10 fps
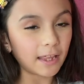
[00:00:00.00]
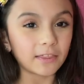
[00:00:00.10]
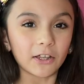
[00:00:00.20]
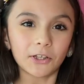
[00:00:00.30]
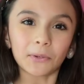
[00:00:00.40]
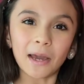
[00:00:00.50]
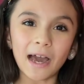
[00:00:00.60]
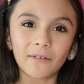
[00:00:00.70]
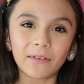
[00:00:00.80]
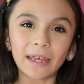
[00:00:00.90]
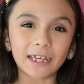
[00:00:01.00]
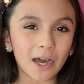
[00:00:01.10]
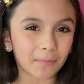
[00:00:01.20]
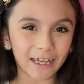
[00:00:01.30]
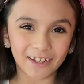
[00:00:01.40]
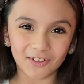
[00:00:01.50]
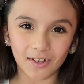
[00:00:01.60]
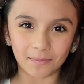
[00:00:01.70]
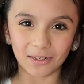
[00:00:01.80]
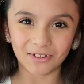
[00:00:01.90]
there you have a cupcake
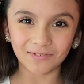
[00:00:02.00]
topper.